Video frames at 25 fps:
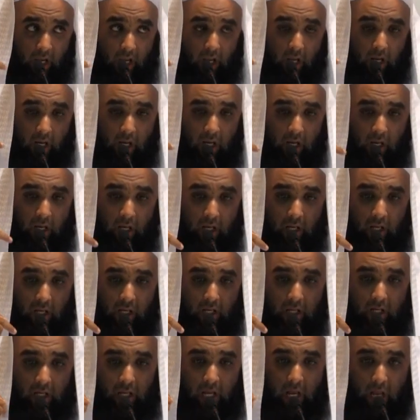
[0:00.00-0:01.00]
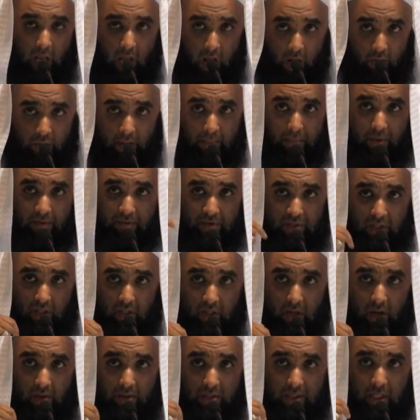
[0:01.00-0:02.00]
how the Prophet
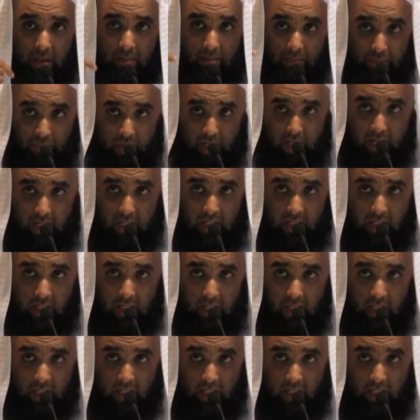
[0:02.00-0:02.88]
sallallahu alaihi wasallam prayed,